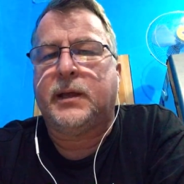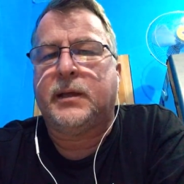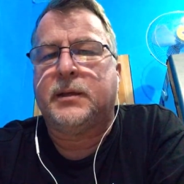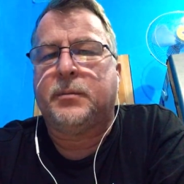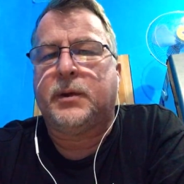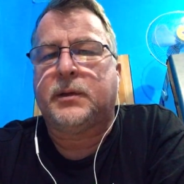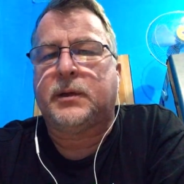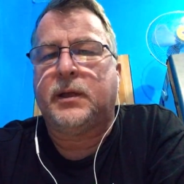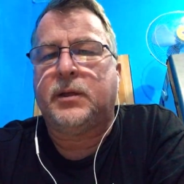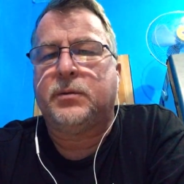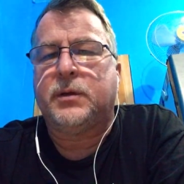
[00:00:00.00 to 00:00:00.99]
in the monthly
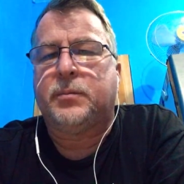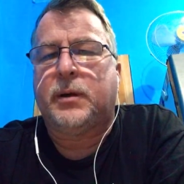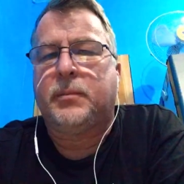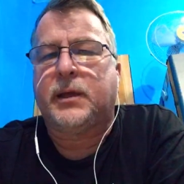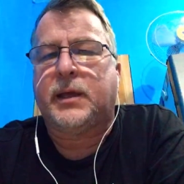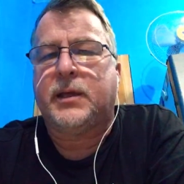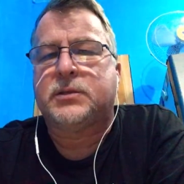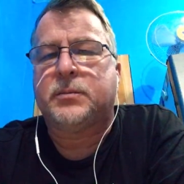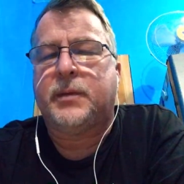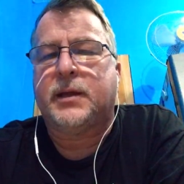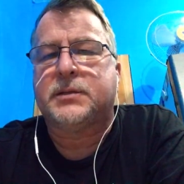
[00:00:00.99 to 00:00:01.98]
union
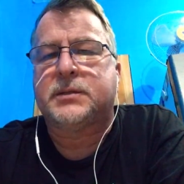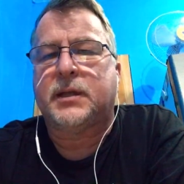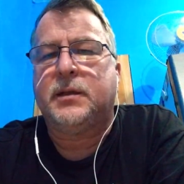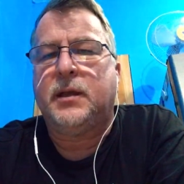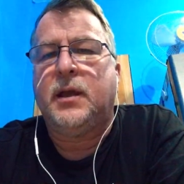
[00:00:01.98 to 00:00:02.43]
publication magazine.